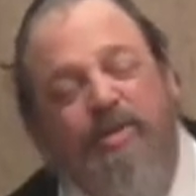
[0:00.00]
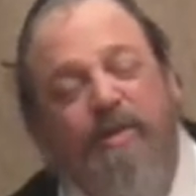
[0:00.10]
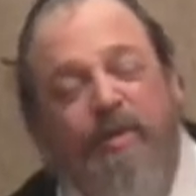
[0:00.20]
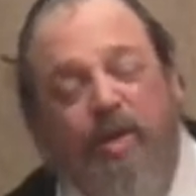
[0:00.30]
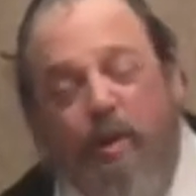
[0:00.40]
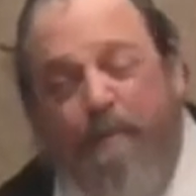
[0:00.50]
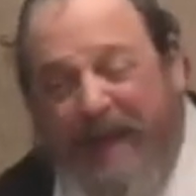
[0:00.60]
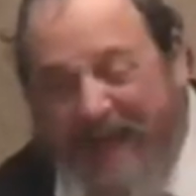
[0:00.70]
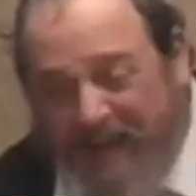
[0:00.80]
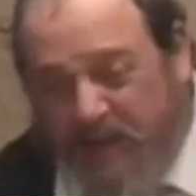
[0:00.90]
Which if you go
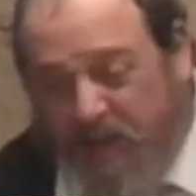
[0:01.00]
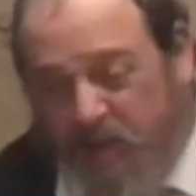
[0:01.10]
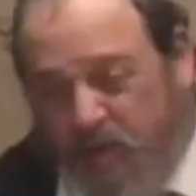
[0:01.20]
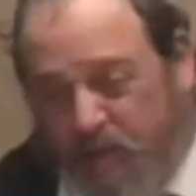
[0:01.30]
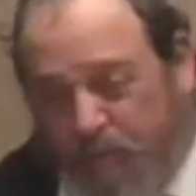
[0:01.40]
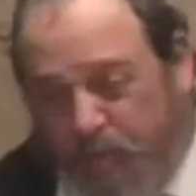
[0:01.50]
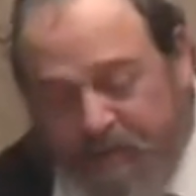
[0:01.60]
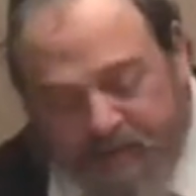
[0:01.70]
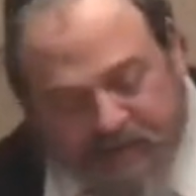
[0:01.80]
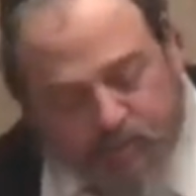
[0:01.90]
back and learn the
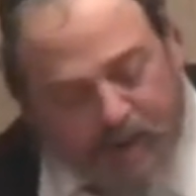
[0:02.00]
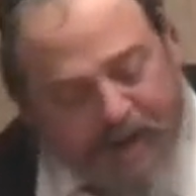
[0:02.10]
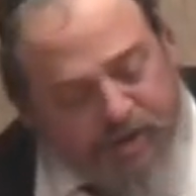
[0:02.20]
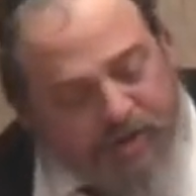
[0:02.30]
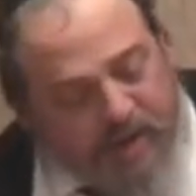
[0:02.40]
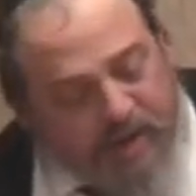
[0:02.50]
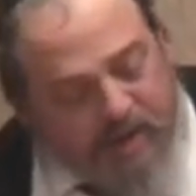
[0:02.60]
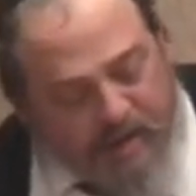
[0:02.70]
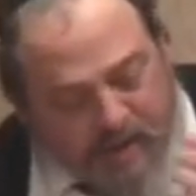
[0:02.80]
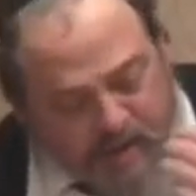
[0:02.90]
previous Rashi,
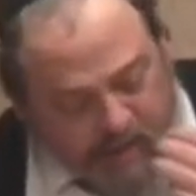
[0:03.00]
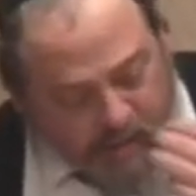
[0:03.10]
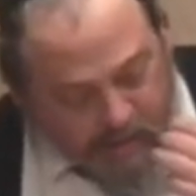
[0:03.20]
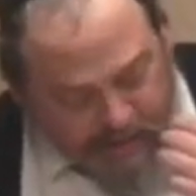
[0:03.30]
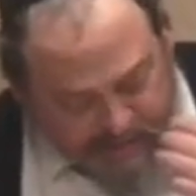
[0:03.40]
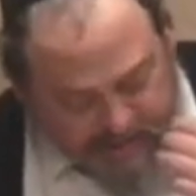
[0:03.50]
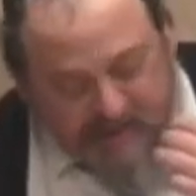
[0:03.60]
you know what Rashi